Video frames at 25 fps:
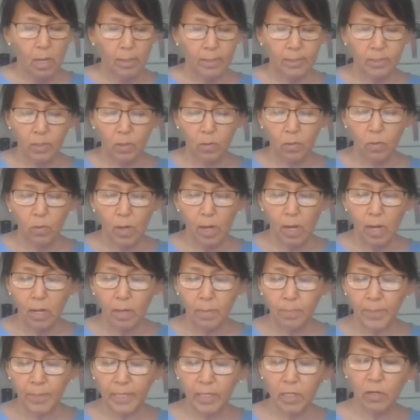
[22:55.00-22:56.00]
So
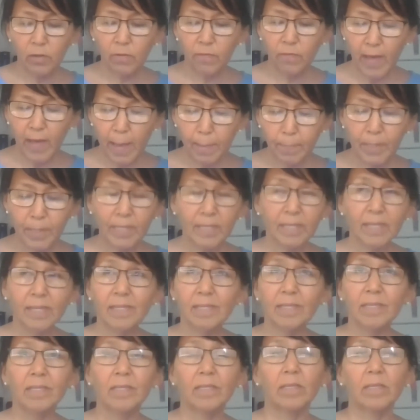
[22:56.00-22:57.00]
in our
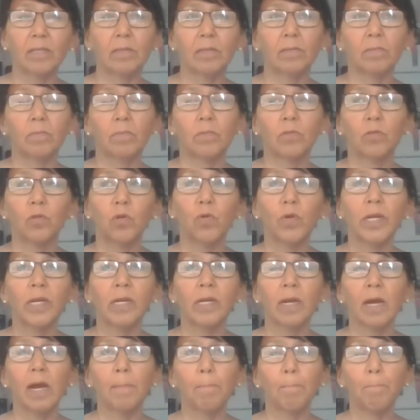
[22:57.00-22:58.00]
families,
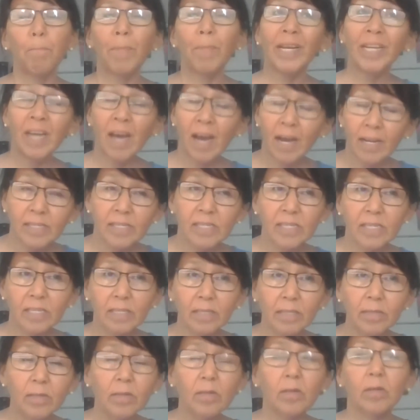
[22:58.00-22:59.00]
growing up, men
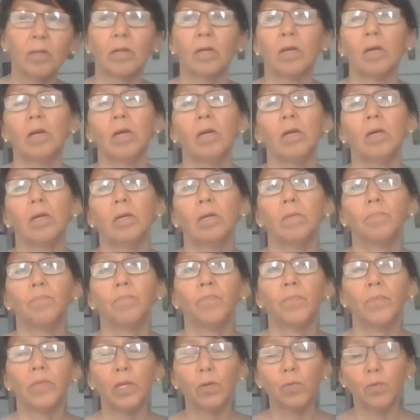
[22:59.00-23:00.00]
hunted.
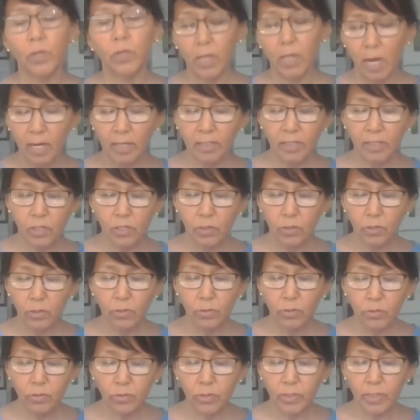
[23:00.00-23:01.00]
They were the
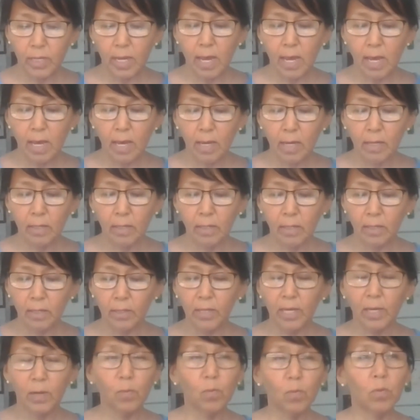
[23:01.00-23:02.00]
hunters, and
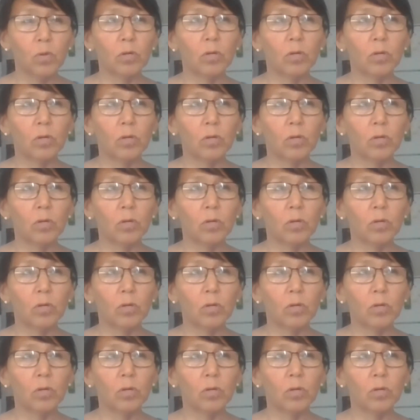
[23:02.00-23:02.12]
they